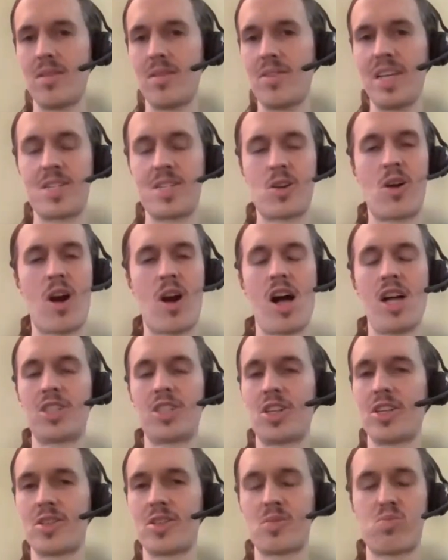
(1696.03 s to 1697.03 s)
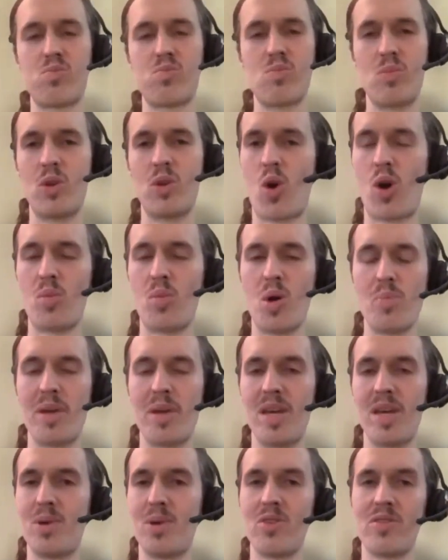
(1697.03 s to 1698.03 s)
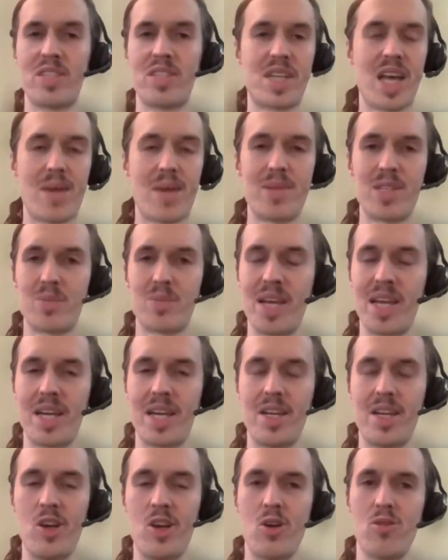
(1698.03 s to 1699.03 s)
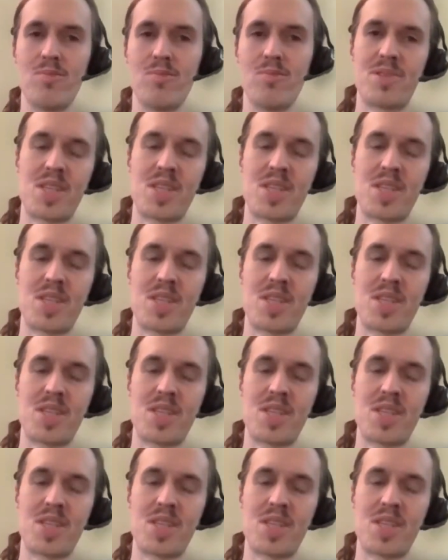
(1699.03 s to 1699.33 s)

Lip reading: These are all just normal people, the same as me and you.